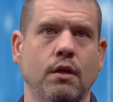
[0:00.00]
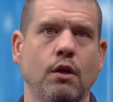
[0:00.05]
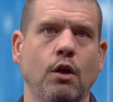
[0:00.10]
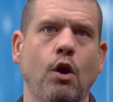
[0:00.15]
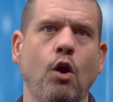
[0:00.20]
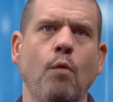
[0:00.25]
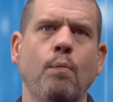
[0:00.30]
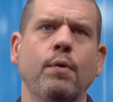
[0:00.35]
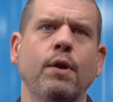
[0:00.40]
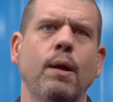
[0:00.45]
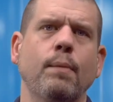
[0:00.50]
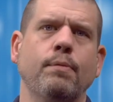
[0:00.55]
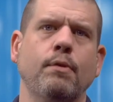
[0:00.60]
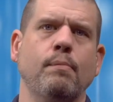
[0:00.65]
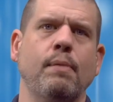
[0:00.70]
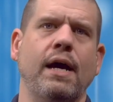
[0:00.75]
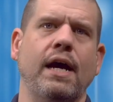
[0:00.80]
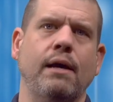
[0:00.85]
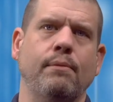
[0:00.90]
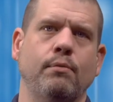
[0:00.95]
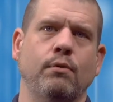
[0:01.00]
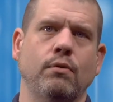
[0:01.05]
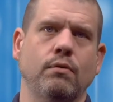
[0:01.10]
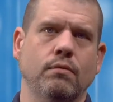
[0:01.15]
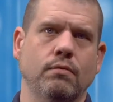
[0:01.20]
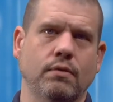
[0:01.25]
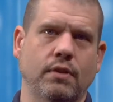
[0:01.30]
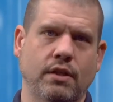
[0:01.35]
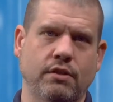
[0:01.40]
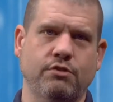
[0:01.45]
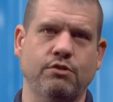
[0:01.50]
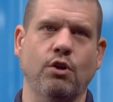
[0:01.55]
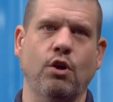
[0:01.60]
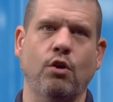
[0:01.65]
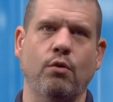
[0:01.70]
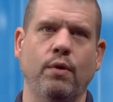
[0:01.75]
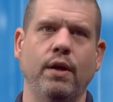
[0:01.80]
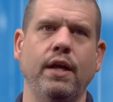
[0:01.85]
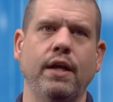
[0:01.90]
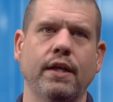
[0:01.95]
Open up the Bible and
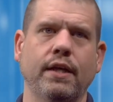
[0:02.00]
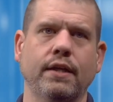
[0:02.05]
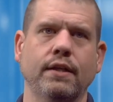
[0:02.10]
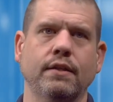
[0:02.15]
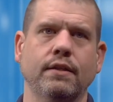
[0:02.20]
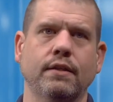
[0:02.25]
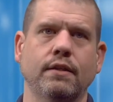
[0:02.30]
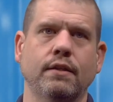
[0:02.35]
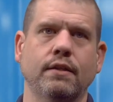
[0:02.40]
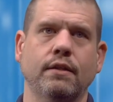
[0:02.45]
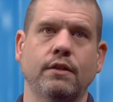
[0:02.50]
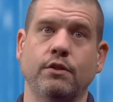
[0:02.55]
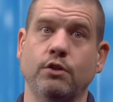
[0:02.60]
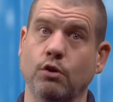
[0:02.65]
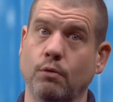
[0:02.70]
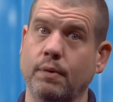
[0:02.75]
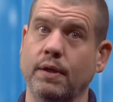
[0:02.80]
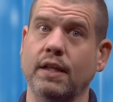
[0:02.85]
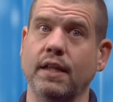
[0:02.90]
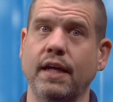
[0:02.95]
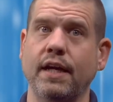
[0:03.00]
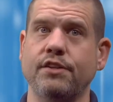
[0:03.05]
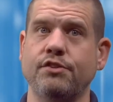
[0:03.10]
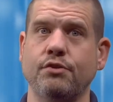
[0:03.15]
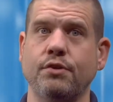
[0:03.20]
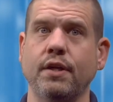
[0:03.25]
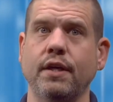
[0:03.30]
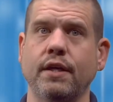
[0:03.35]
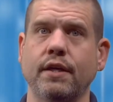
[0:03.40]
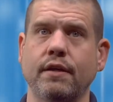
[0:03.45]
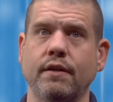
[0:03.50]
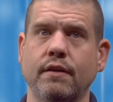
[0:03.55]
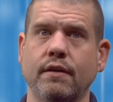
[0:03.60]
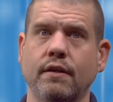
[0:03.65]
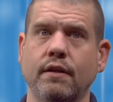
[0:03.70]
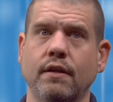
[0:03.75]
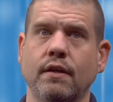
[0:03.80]
start reading. You'll be glad you did.